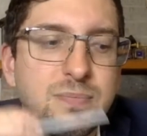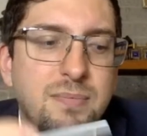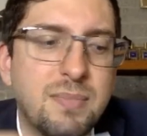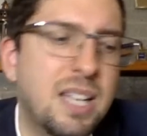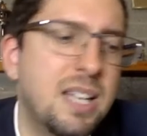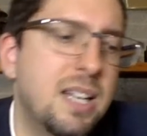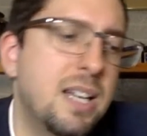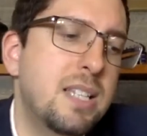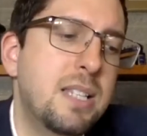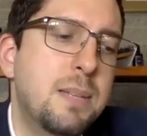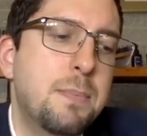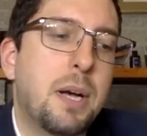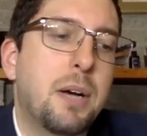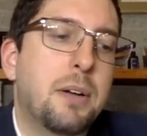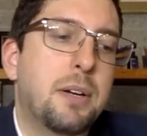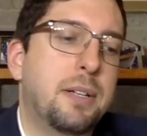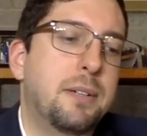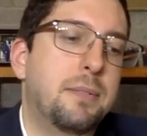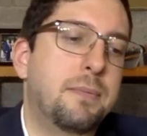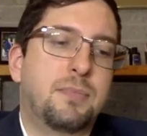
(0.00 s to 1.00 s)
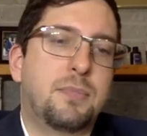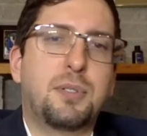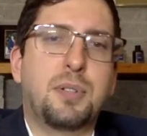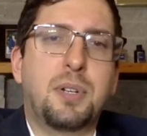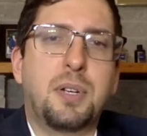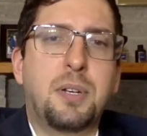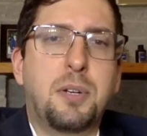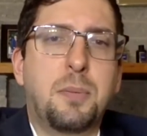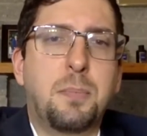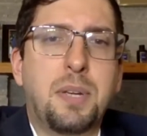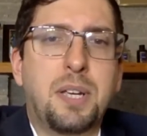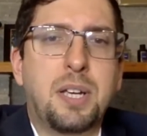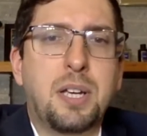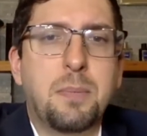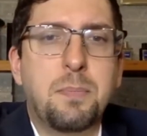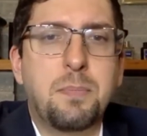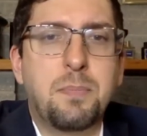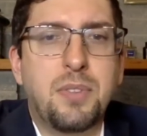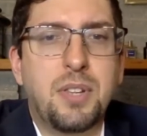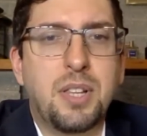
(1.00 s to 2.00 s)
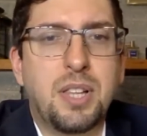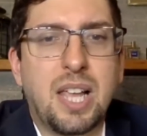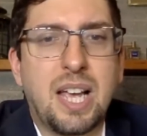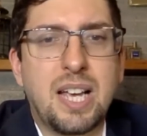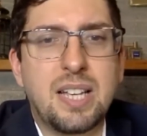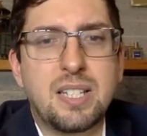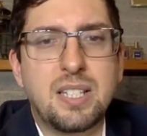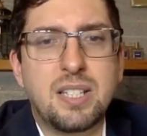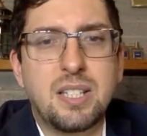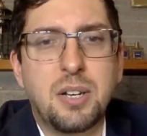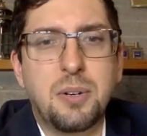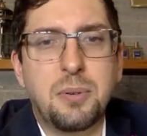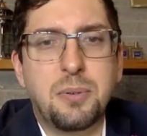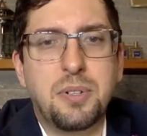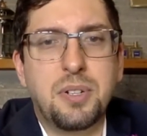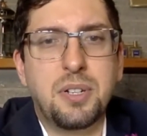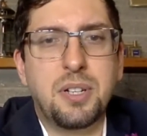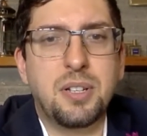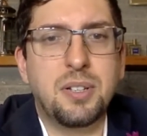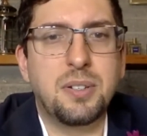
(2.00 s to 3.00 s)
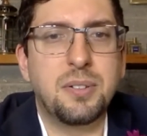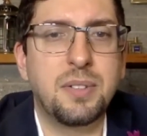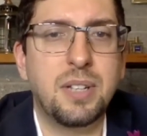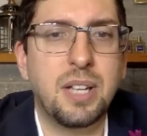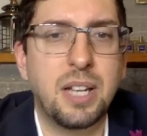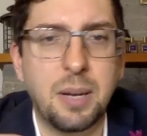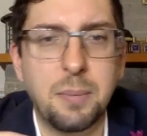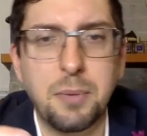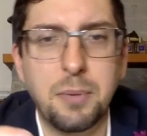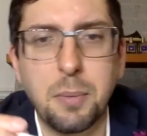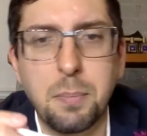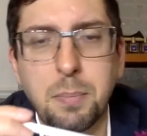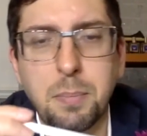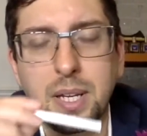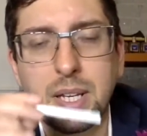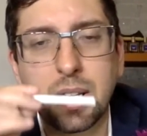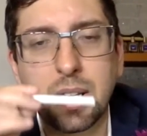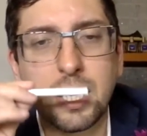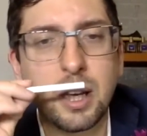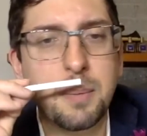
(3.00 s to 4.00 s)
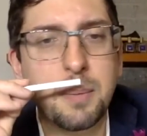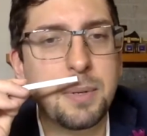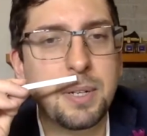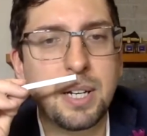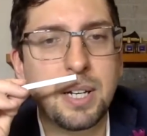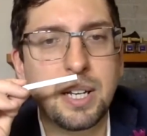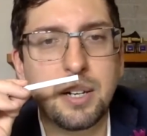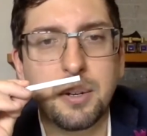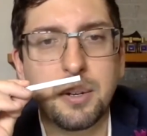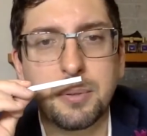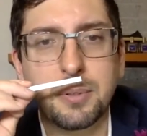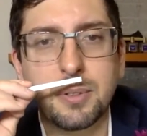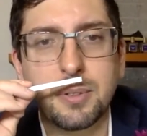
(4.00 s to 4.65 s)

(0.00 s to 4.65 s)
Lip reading: And that's about it. Trying to pick up the last note that I'm not picking up, and I don't.